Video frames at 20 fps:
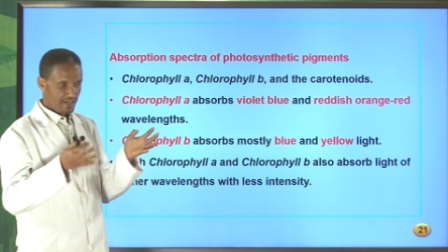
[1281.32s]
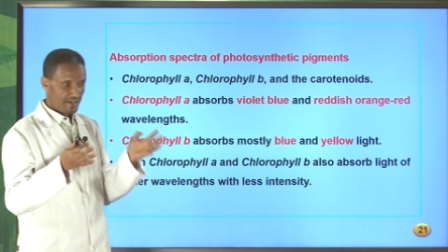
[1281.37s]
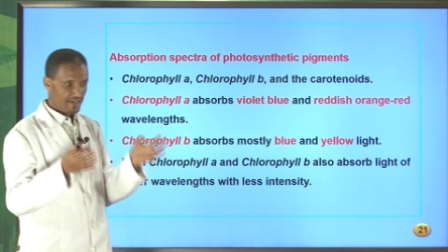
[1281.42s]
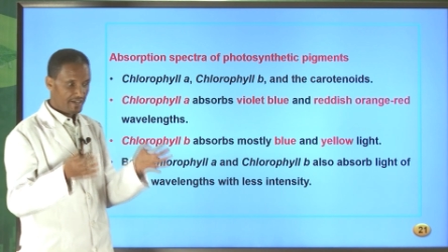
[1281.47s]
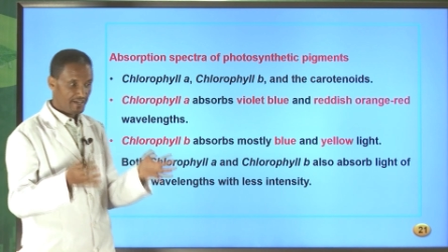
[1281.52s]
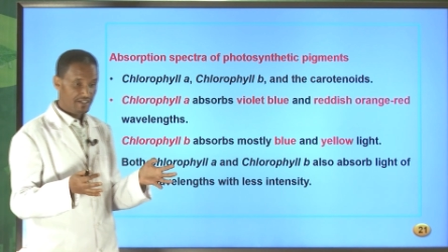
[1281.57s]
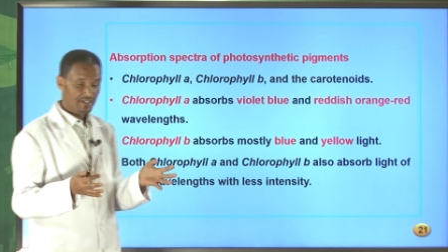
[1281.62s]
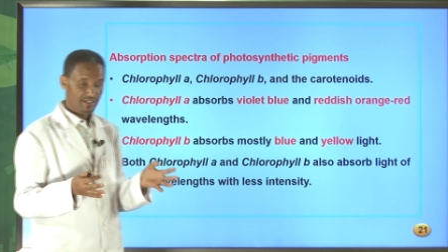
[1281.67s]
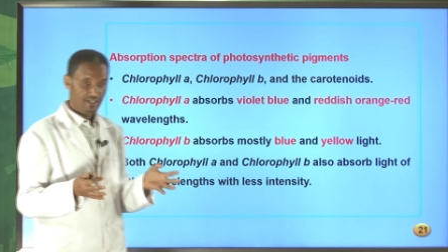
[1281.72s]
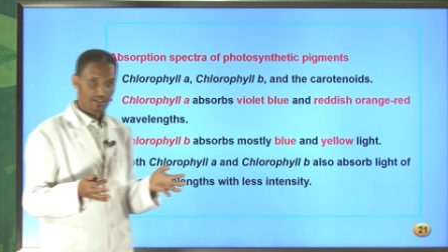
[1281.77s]

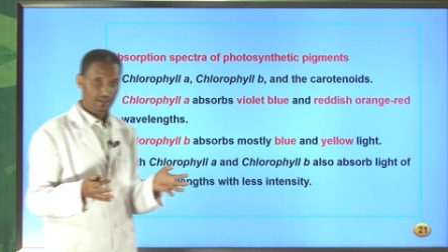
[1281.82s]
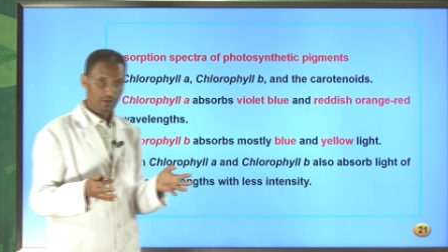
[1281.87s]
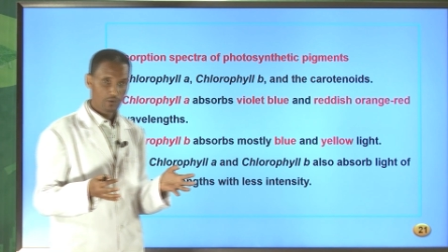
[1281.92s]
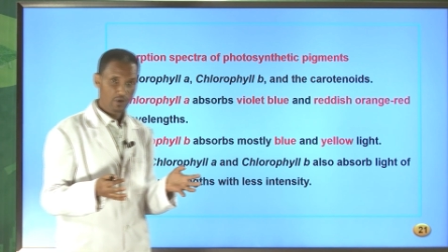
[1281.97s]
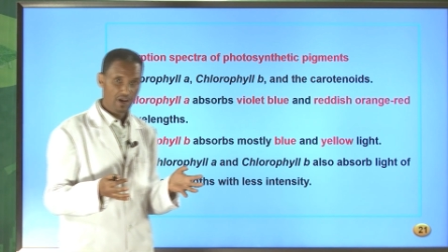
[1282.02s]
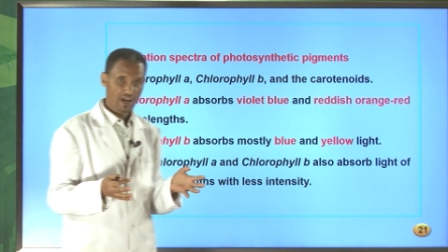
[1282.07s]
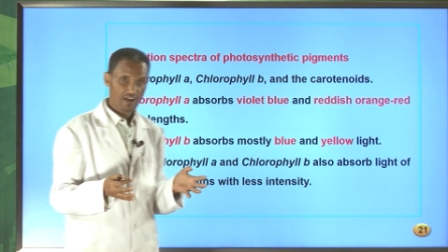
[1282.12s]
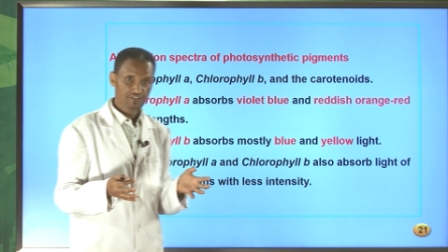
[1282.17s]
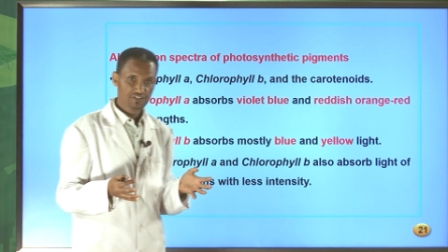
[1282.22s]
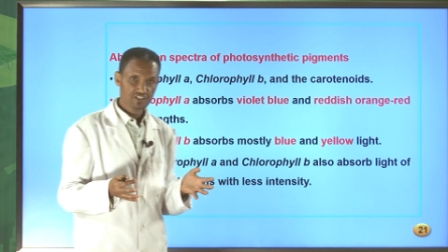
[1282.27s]
Here,
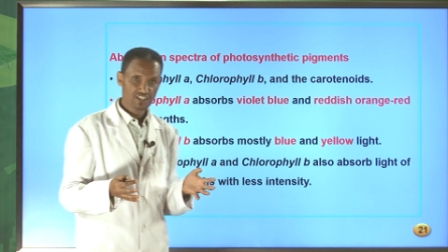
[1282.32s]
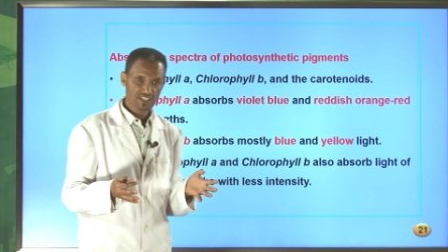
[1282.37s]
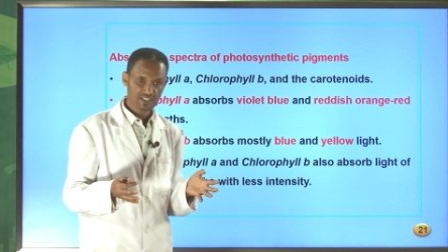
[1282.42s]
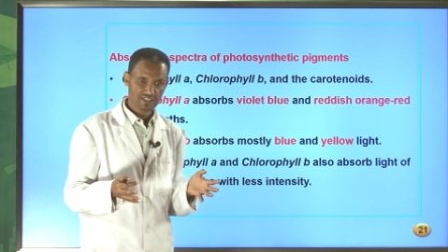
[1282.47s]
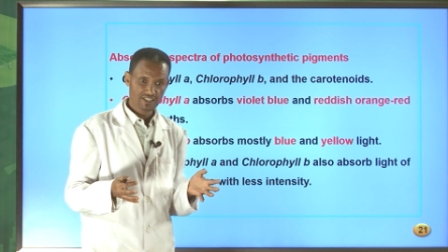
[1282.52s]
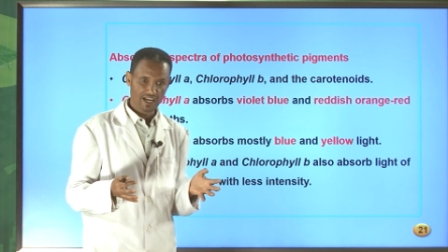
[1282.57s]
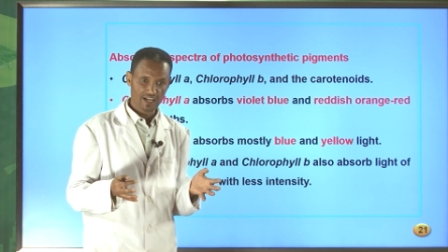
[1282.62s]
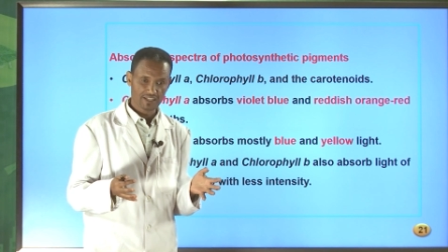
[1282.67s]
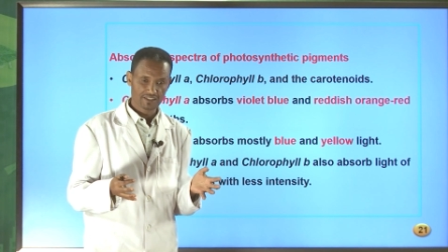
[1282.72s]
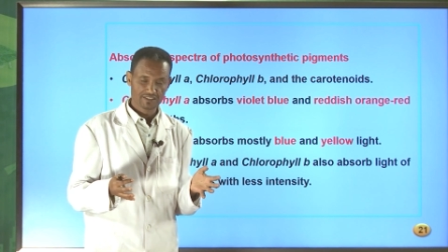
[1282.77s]
we have
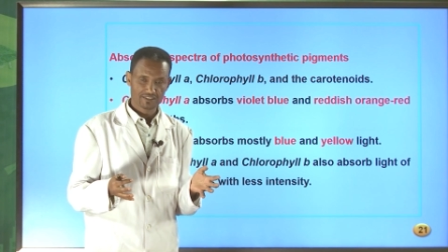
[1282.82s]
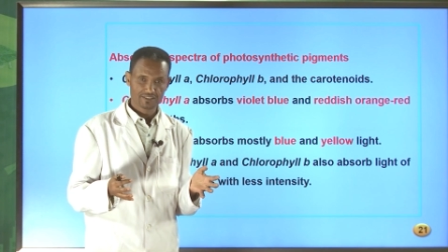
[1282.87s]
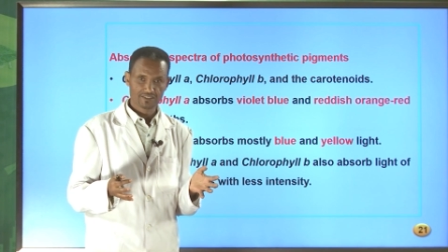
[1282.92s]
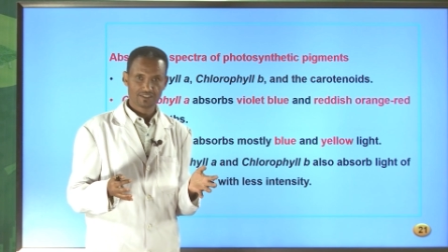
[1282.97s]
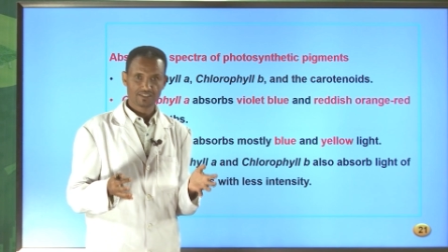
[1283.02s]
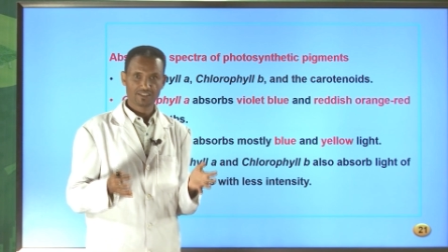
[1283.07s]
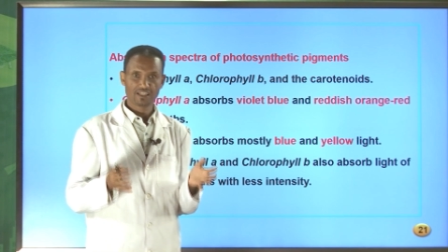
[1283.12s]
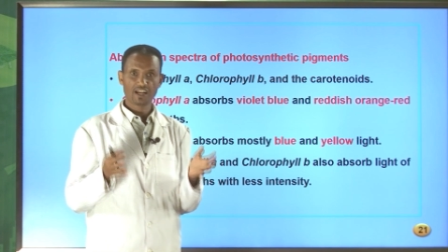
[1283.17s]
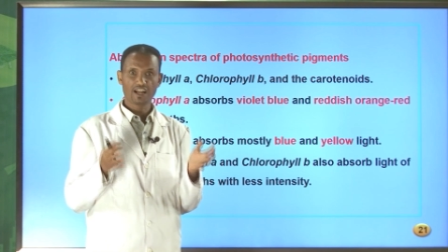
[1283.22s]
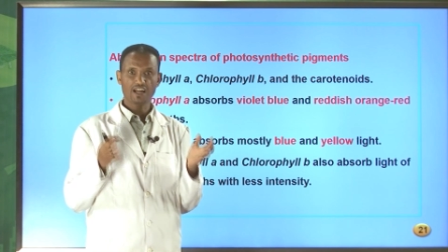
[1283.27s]
seen that
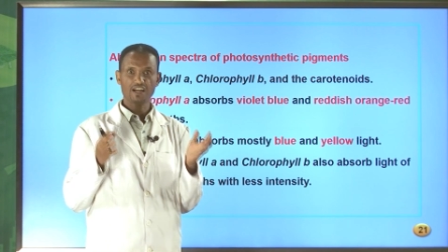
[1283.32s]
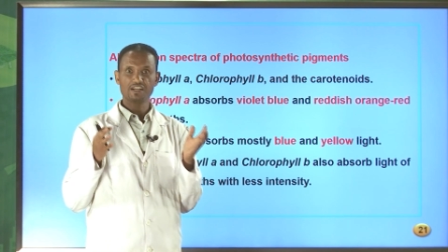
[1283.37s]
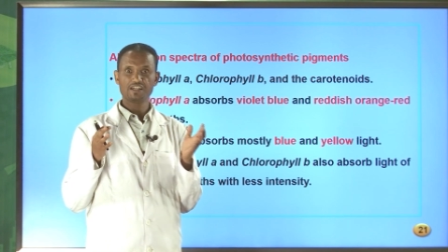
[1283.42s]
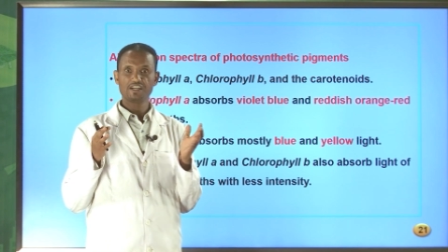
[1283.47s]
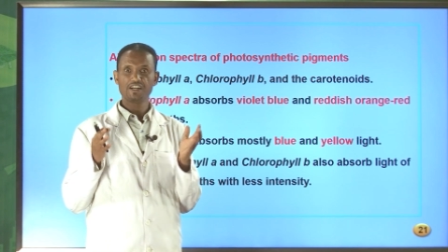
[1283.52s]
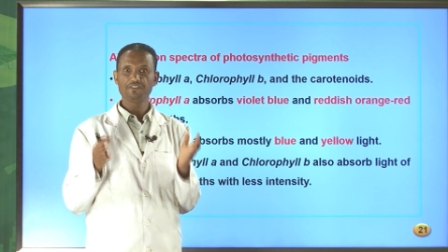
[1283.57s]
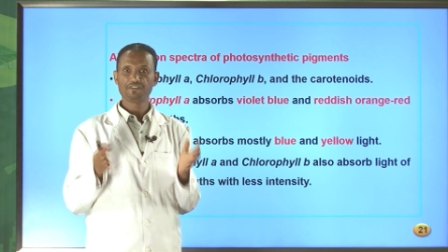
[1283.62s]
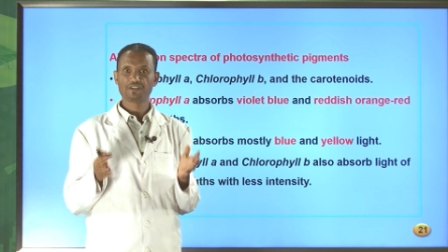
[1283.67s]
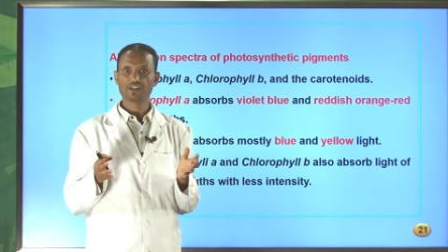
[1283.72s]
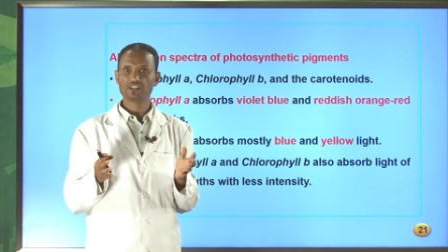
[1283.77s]
there are
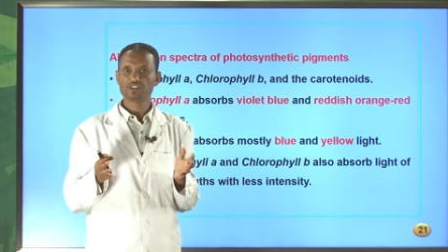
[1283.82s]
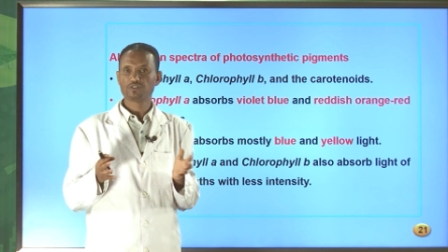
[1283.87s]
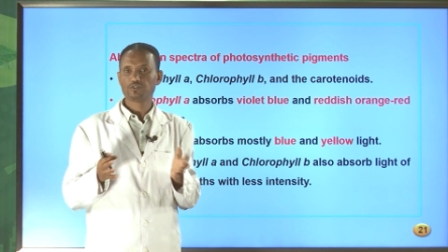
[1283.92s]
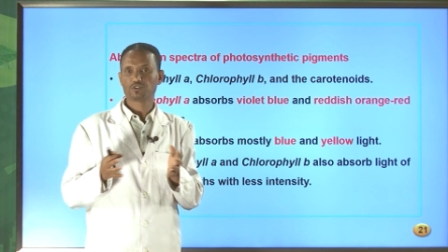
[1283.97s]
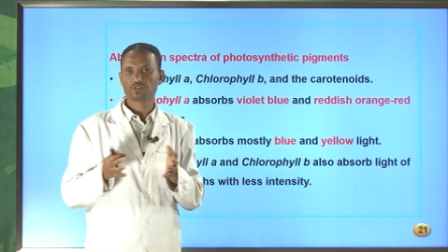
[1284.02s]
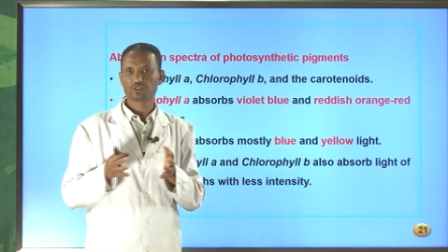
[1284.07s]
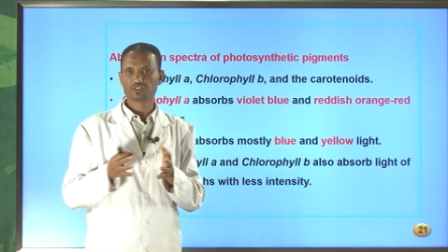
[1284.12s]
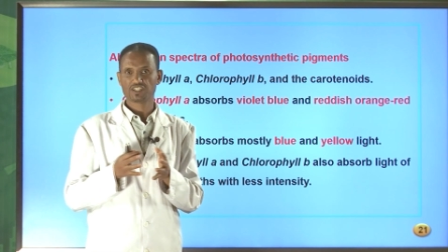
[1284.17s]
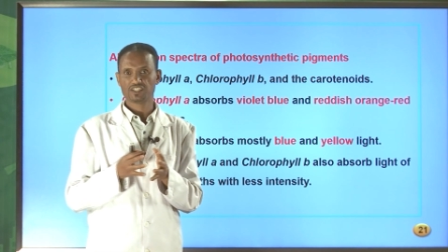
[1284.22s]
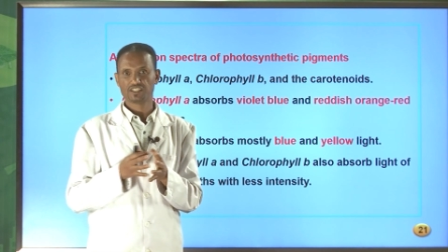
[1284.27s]
different
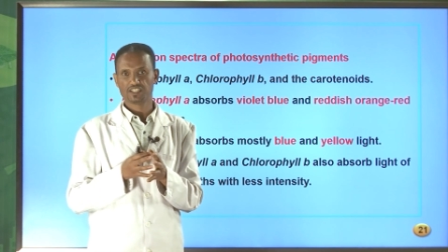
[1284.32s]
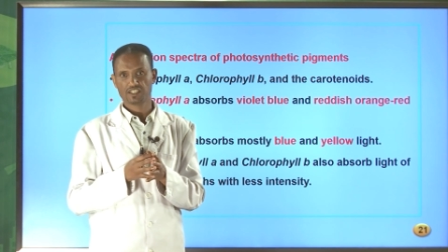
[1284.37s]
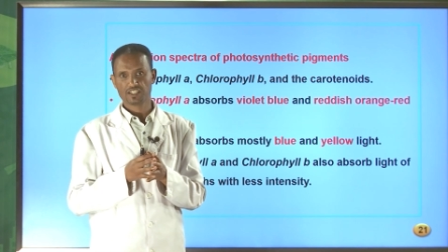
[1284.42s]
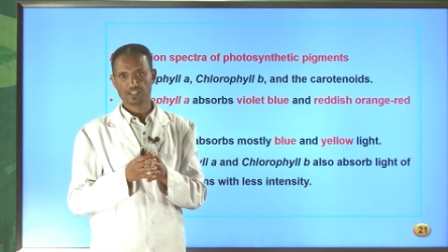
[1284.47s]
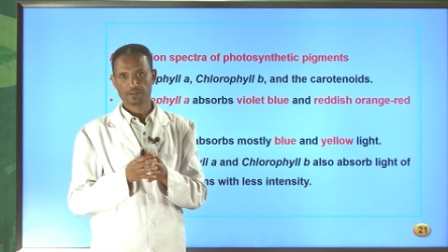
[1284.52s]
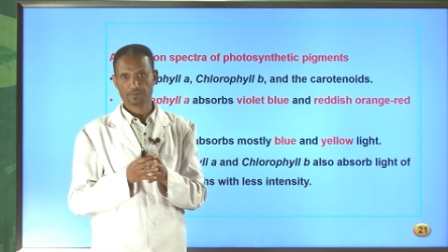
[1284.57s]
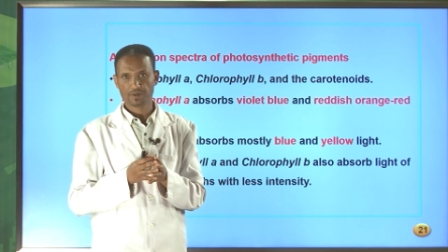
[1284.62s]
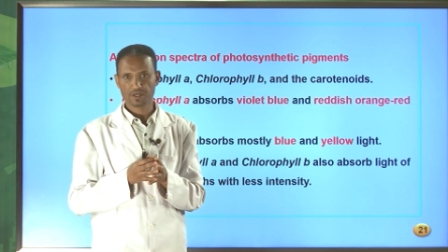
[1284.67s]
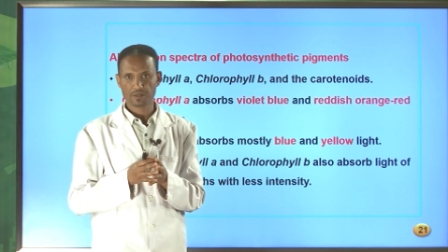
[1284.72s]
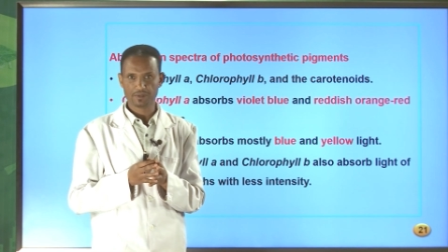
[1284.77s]

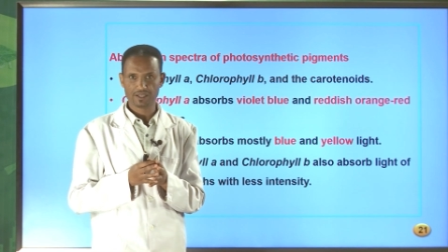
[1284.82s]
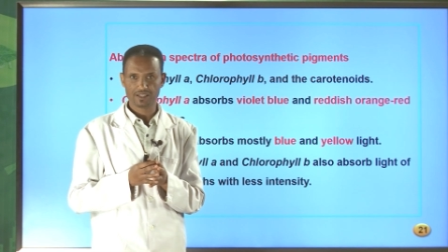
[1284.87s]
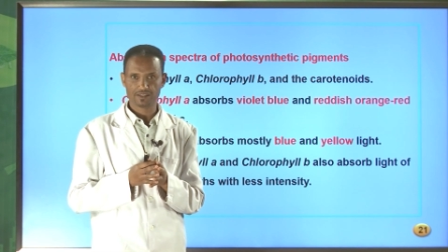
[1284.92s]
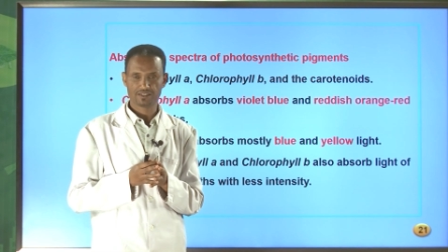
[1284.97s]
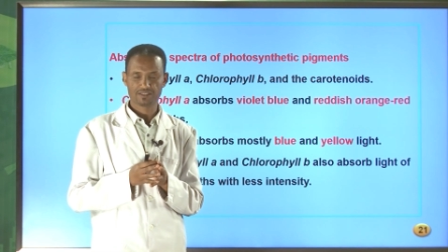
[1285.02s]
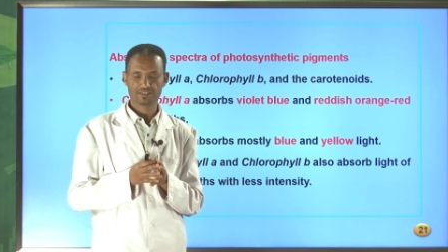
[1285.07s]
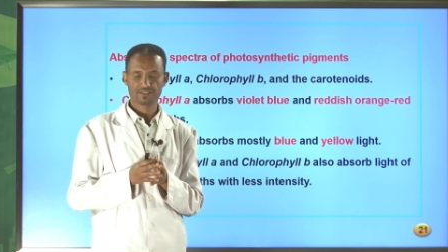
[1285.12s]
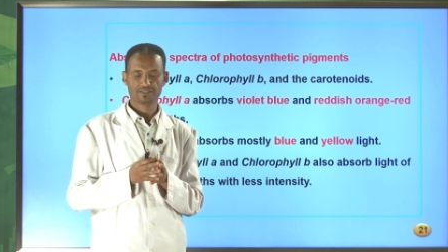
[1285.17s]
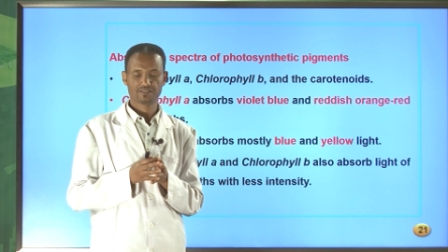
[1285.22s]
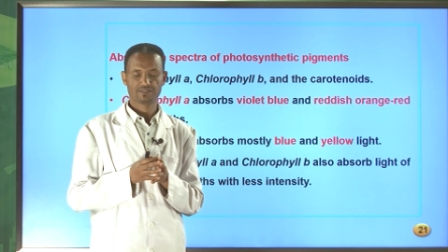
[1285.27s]
photosynthetic
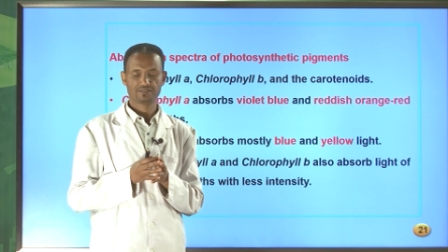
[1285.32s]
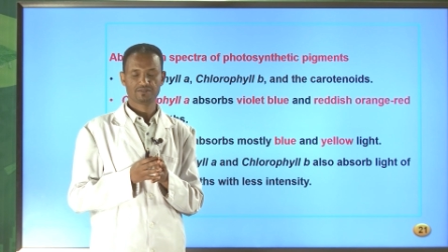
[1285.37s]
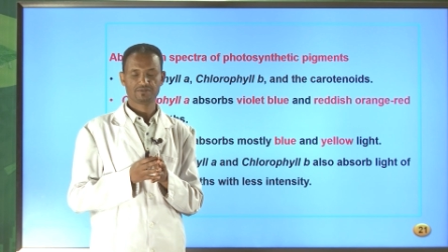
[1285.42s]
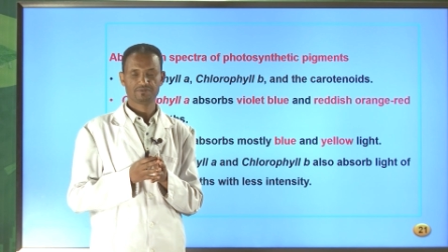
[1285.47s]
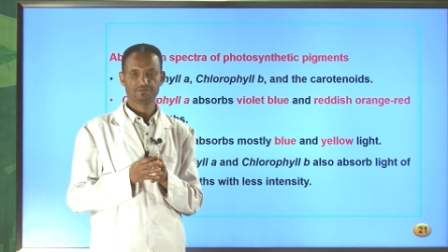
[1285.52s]
pigments.